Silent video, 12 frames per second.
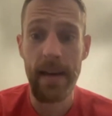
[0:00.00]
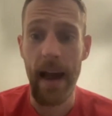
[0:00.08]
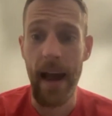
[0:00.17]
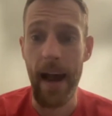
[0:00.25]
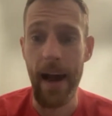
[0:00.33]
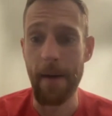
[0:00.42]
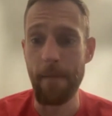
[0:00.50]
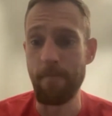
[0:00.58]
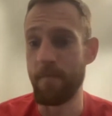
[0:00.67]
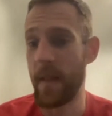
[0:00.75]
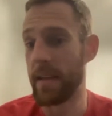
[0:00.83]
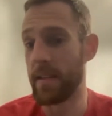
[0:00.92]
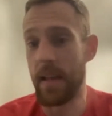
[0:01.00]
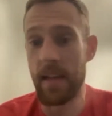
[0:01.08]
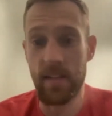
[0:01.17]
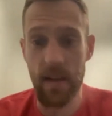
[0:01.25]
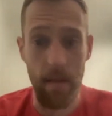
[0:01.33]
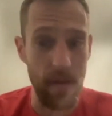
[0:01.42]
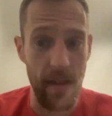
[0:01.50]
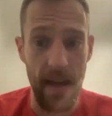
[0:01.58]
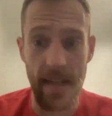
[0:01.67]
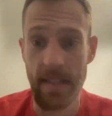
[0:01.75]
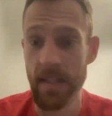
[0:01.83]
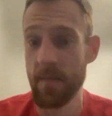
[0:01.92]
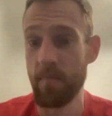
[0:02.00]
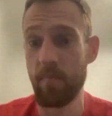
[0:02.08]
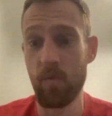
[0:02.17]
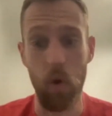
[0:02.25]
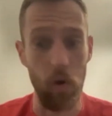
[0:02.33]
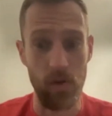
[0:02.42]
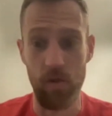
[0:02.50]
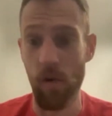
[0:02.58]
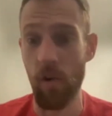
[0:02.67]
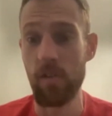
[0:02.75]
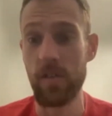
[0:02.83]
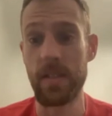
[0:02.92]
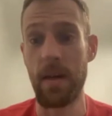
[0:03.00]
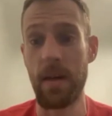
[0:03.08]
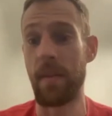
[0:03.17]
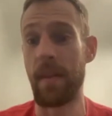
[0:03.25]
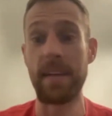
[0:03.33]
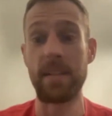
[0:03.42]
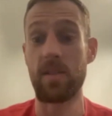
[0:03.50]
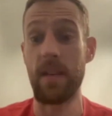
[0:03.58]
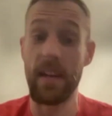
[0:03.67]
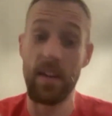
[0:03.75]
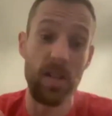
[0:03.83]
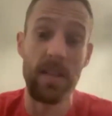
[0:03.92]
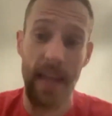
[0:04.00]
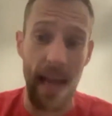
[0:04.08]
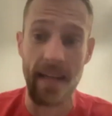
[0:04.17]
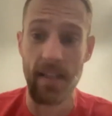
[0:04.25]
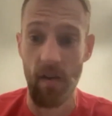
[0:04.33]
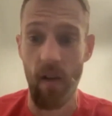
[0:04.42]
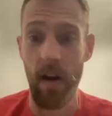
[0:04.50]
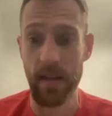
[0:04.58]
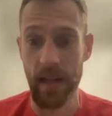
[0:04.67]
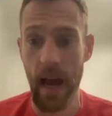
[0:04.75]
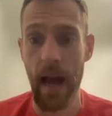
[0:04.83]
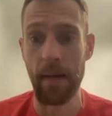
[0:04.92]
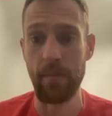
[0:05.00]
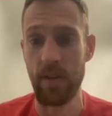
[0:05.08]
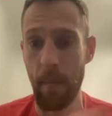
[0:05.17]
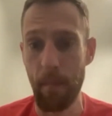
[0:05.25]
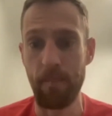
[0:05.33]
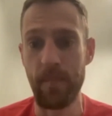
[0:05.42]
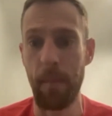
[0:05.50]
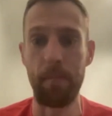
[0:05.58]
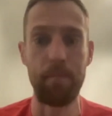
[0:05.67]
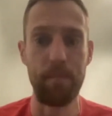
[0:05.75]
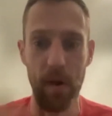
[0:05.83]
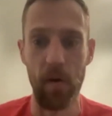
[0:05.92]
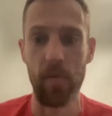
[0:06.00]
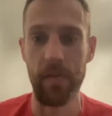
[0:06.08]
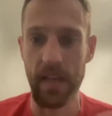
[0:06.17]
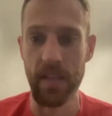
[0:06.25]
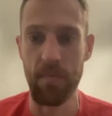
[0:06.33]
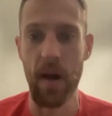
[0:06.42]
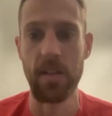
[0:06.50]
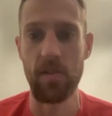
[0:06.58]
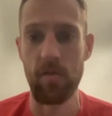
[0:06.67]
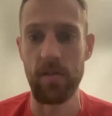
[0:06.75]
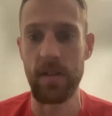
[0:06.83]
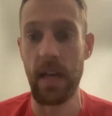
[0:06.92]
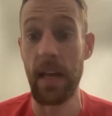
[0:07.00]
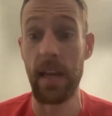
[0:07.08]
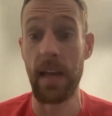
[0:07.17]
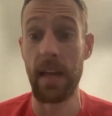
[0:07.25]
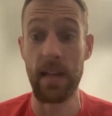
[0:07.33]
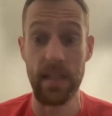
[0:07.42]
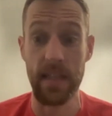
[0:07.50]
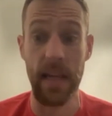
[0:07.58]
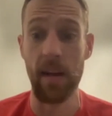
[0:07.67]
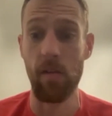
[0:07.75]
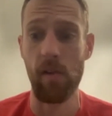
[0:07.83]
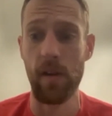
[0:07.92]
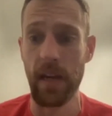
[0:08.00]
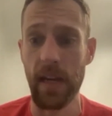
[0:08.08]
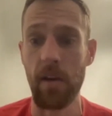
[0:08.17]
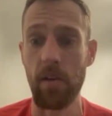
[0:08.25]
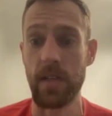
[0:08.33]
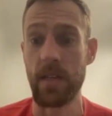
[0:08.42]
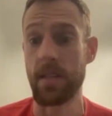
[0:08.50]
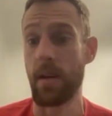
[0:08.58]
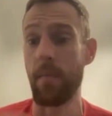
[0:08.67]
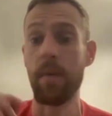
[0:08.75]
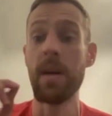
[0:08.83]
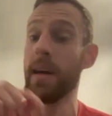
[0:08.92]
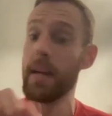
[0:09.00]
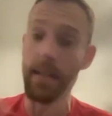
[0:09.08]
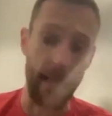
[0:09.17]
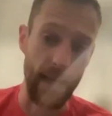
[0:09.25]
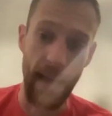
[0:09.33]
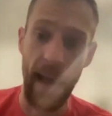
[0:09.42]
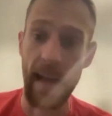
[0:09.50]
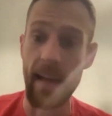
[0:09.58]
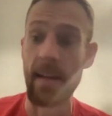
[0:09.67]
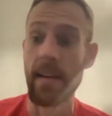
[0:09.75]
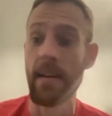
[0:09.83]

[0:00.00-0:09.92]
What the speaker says: And some of that's cultural, some of that's, it just takes a long time to build these muscles in a state or in an ecosystem. Today,